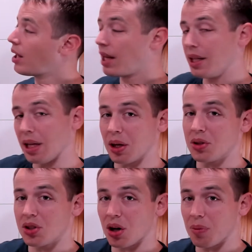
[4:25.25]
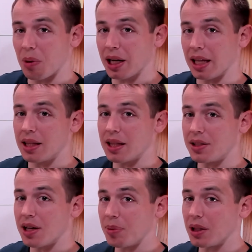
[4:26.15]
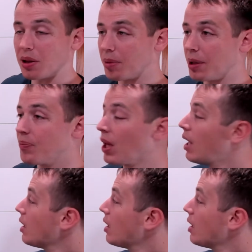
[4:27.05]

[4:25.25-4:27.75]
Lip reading: And it could start mucking things up a little bit.